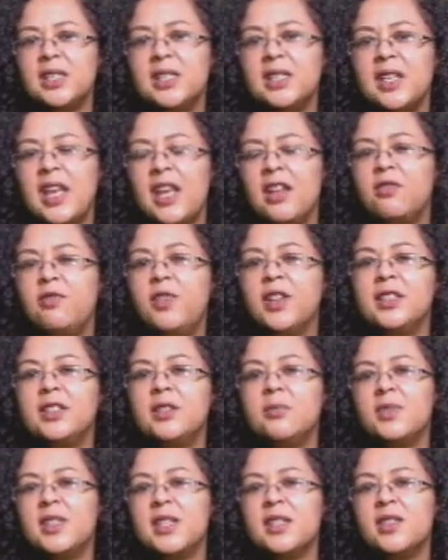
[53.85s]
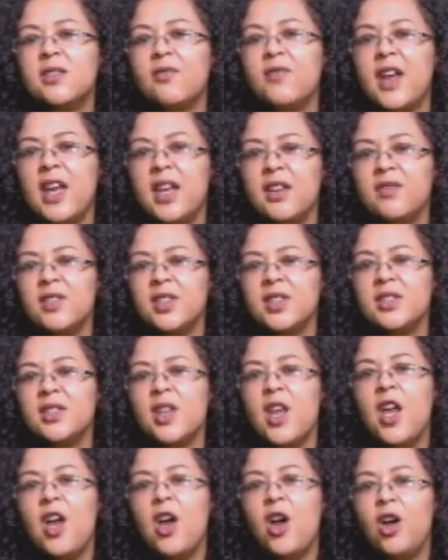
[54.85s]
and victims and survivors
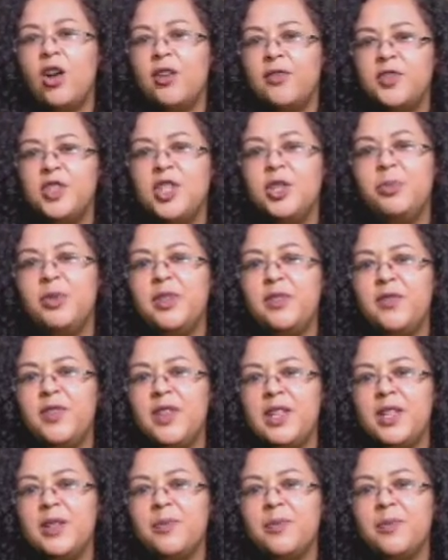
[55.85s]
of GBV.